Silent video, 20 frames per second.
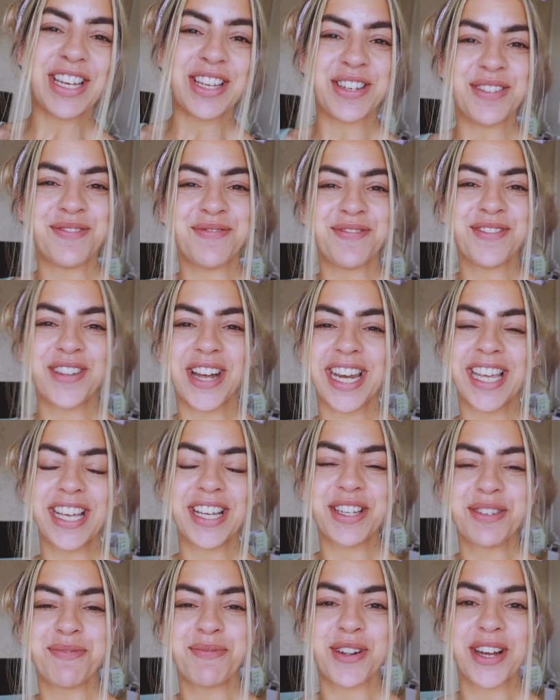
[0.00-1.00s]
Good morning,
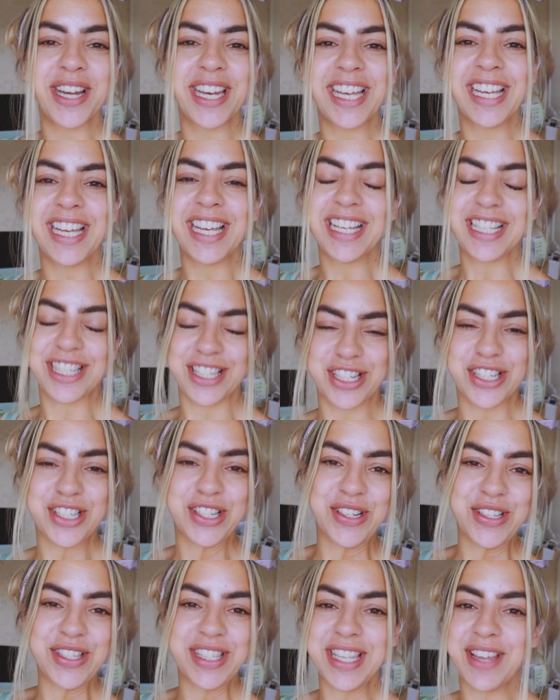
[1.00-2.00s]
good morning. It's
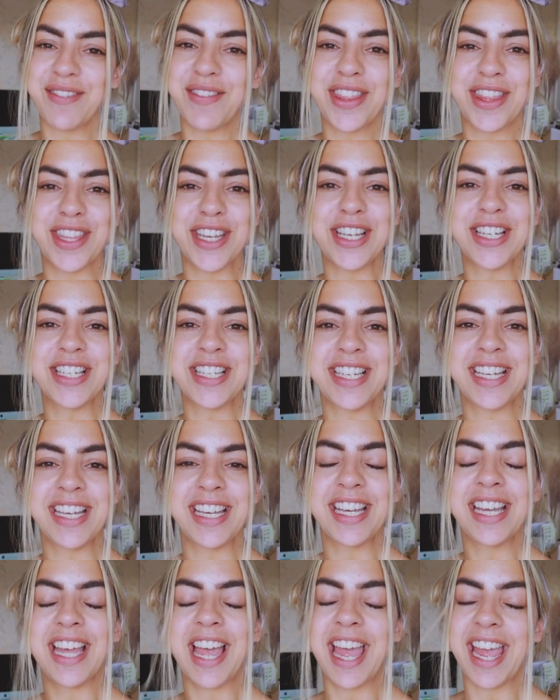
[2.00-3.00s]
just gone seven
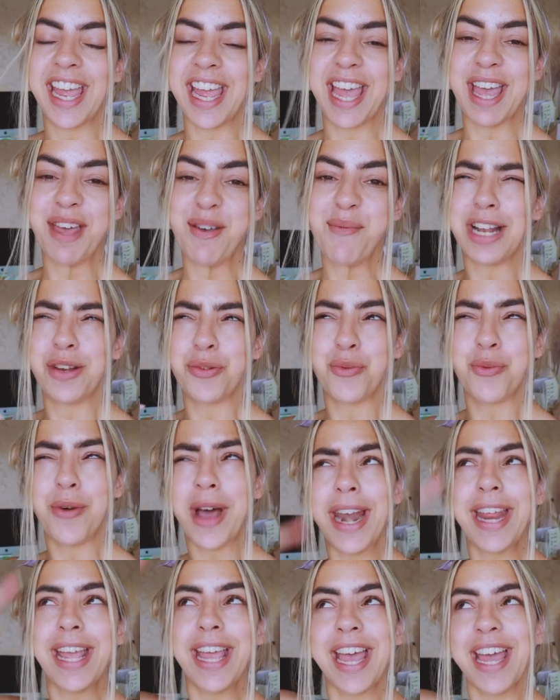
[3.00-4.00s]
thirty a m At
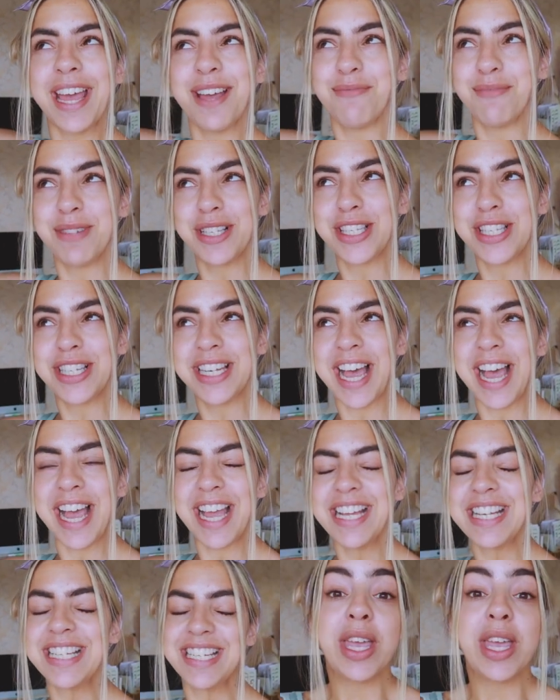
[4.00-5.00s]
one a m tonight,